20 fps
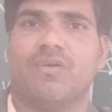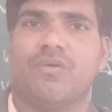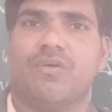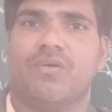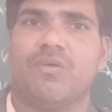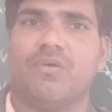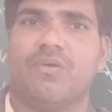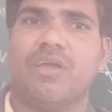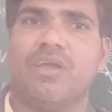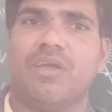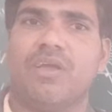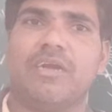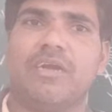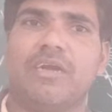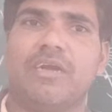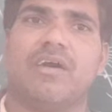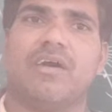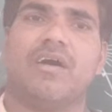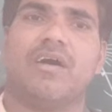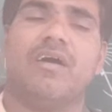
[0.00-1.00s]
Okay,
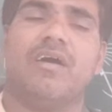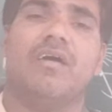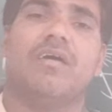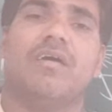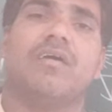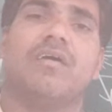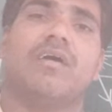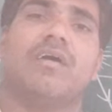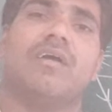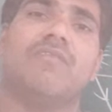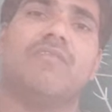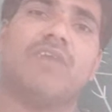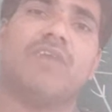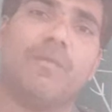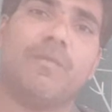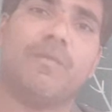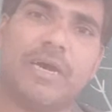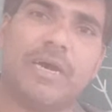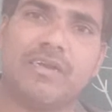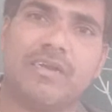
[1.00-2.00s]
but on
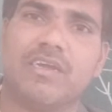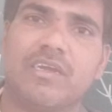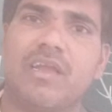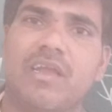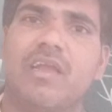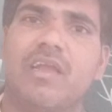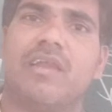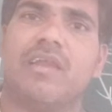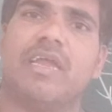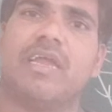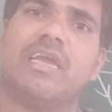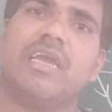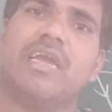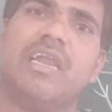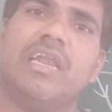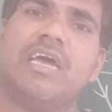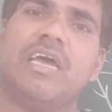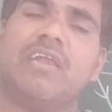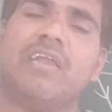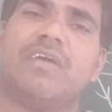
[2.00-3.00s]
one particular
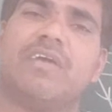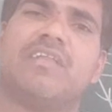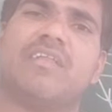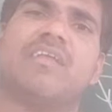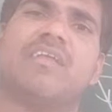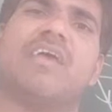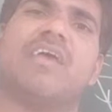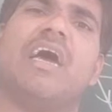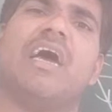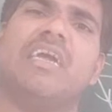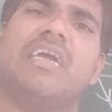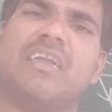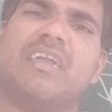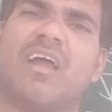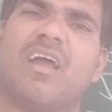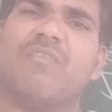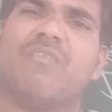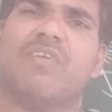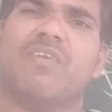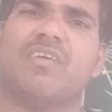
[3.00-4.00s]
regular way, there is high
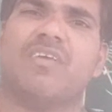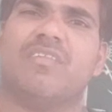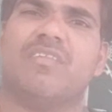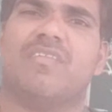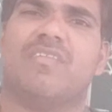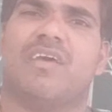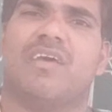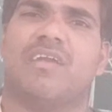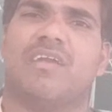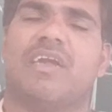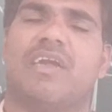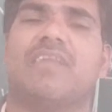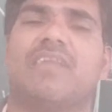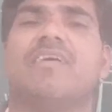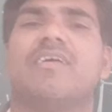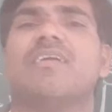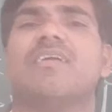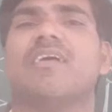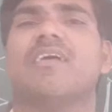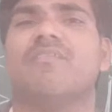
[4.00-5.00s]
traffic is there. At
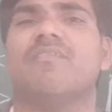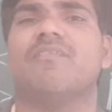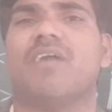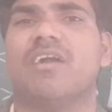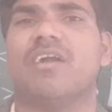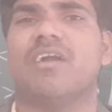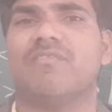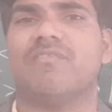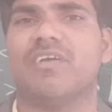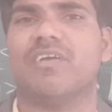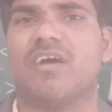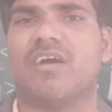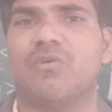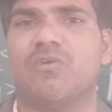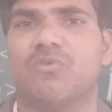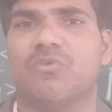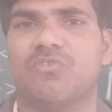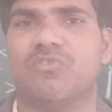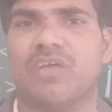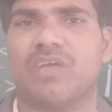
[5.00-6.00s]
that time, what we have
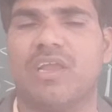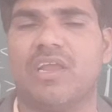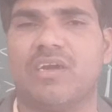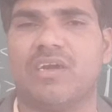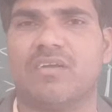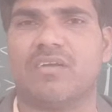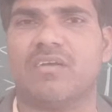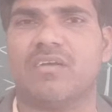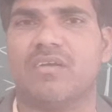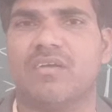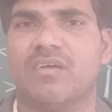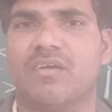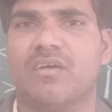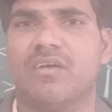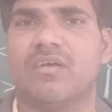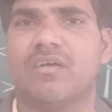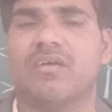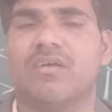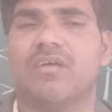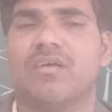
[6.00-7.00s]
to select?
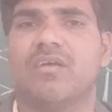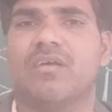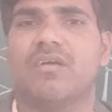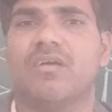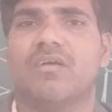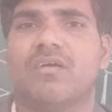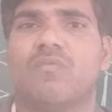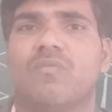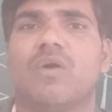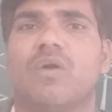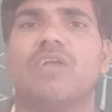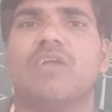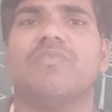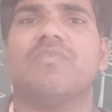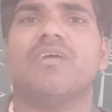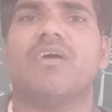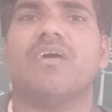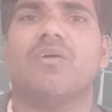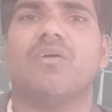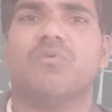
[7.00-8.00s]
What
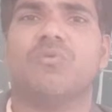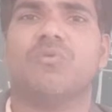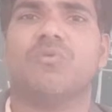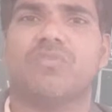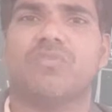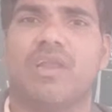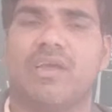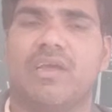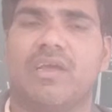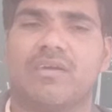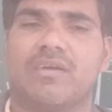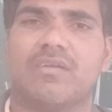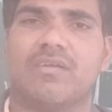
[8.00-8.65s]
we have to select?